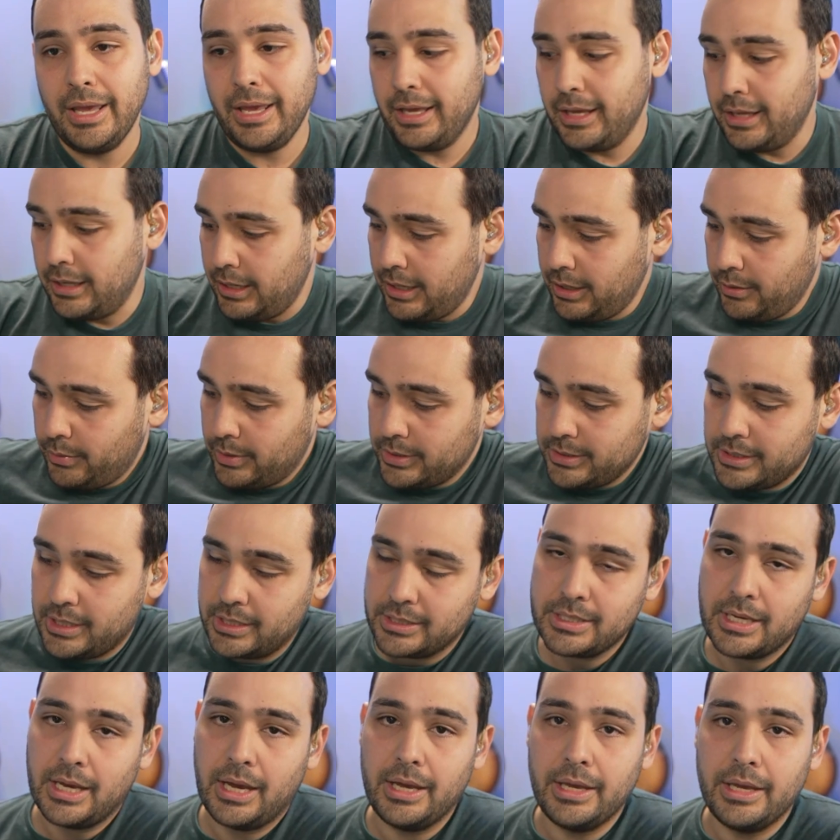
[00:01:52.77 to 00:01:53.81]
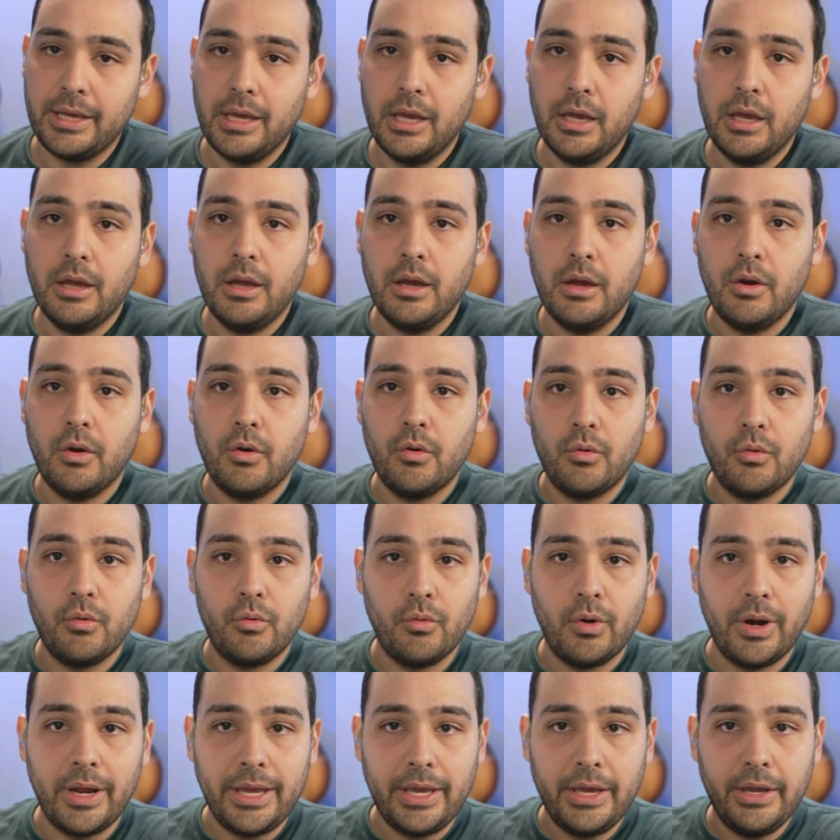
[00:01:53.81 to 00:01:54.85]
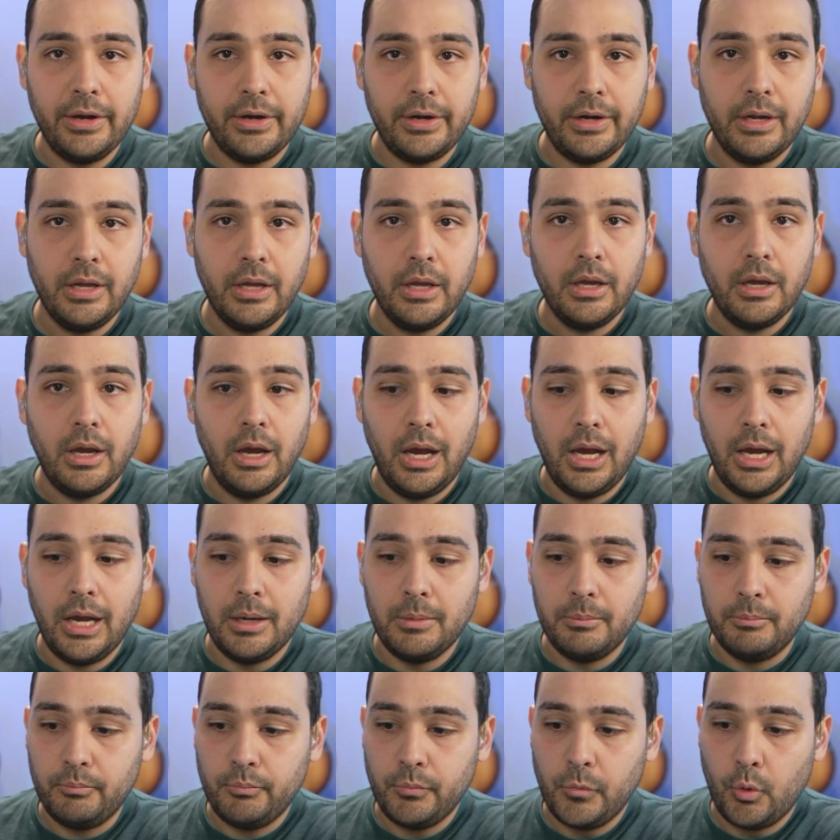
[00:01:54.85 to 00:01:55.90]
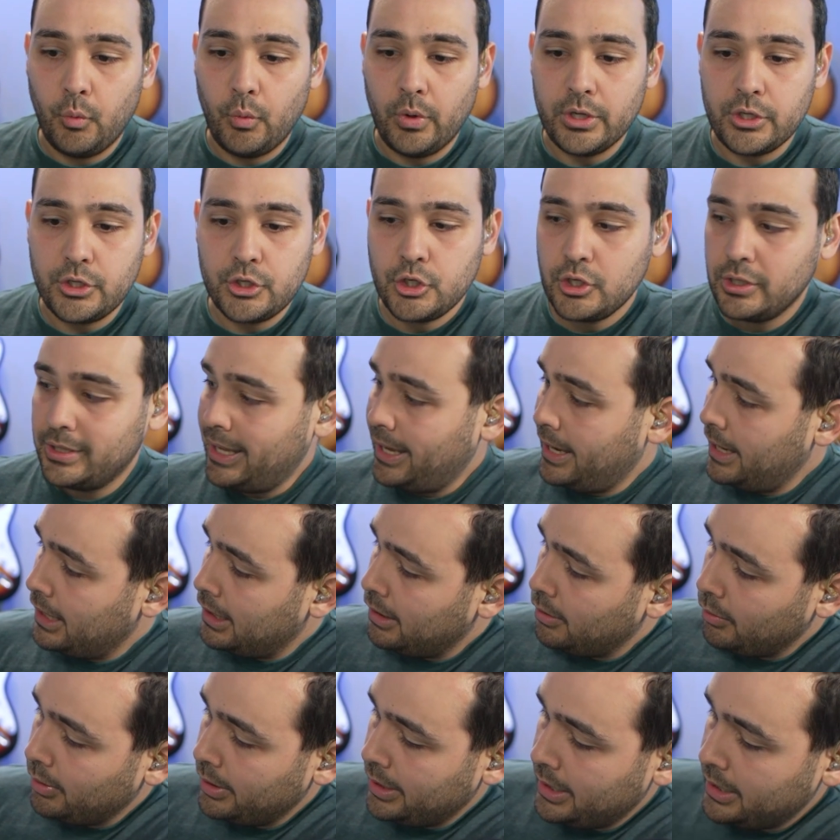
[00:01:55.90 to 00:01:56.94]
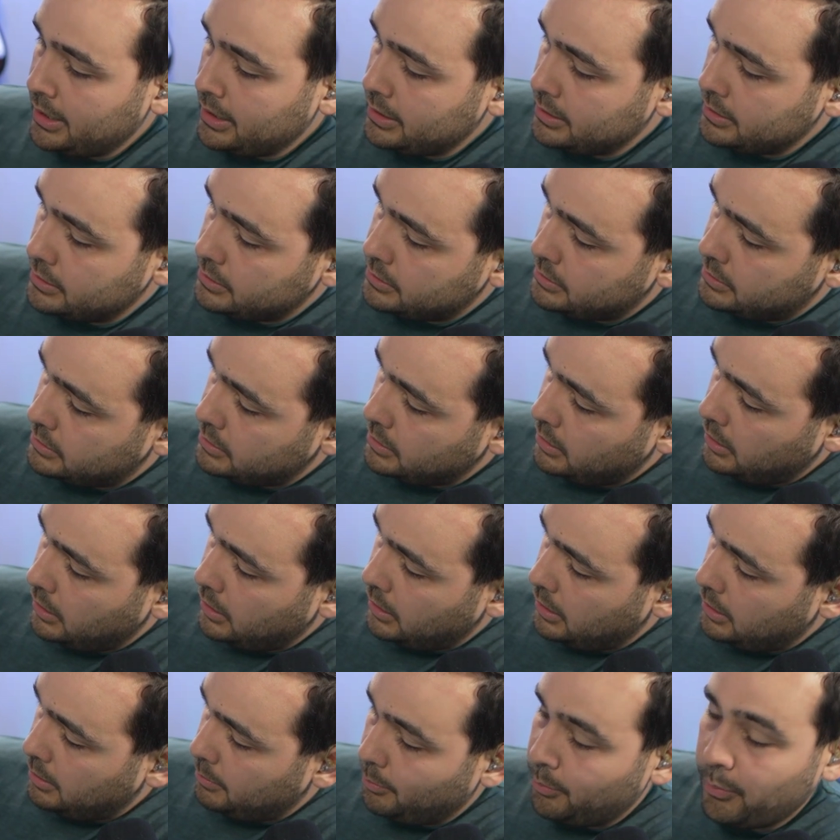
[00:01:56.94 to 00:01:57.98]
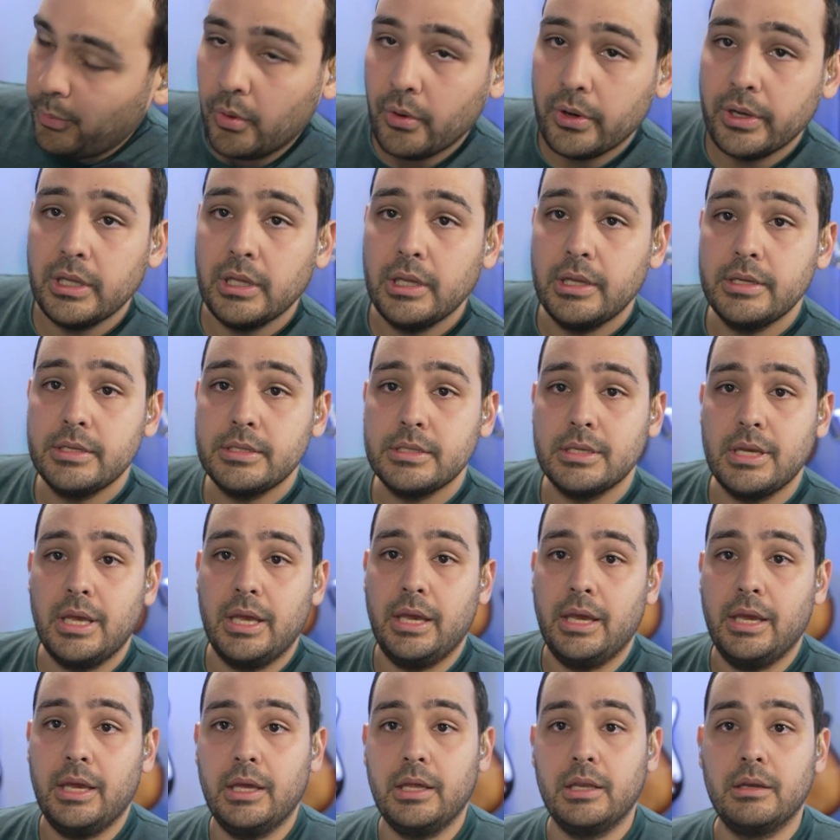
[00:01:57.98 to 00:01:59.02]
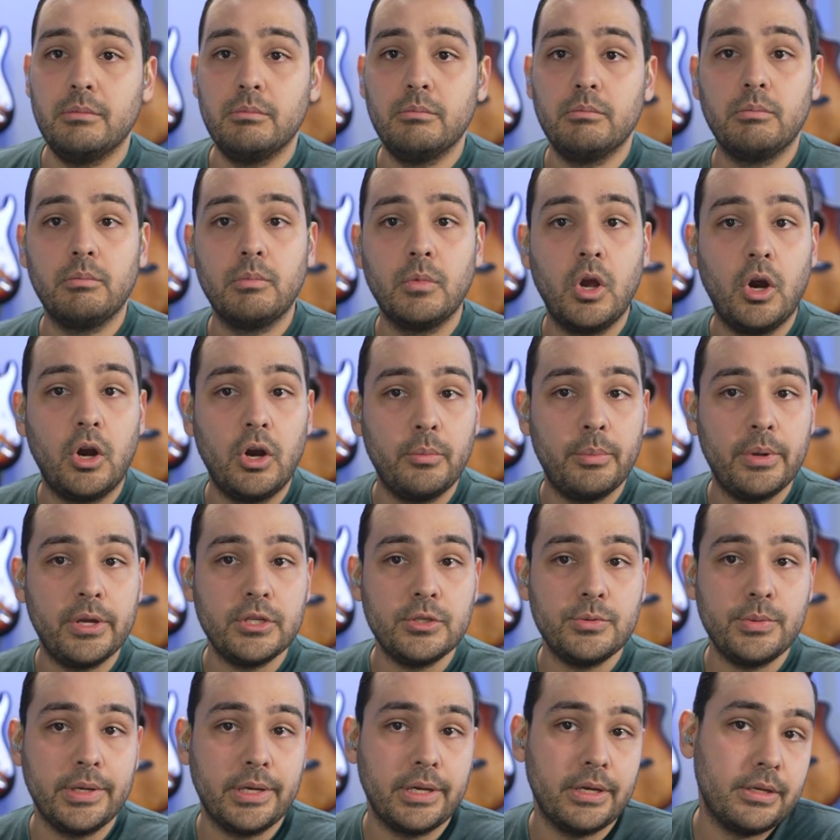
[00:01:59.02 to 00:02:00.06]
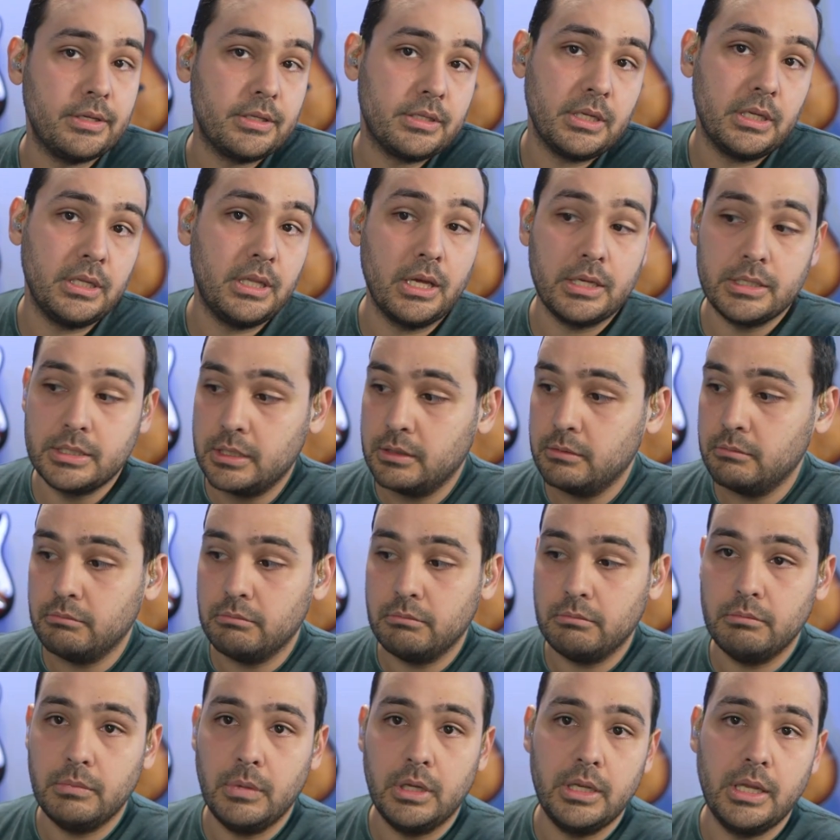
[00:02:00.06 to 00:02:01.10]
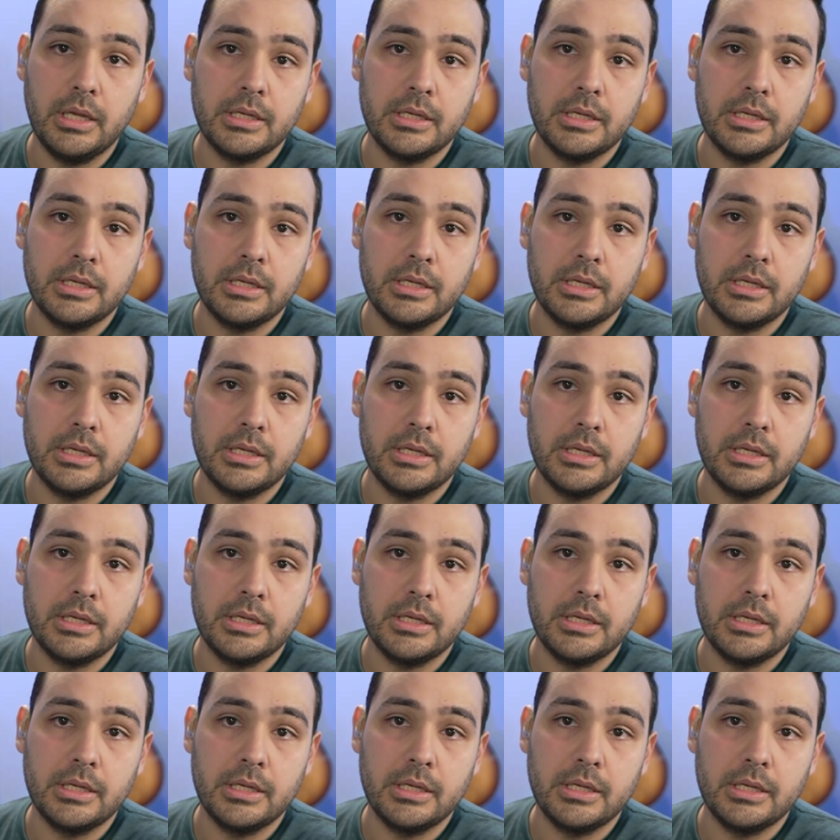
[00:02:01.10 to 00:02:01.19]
And it was this guy right here, um, which now is uh, pointless and garbage, because it doesn't, it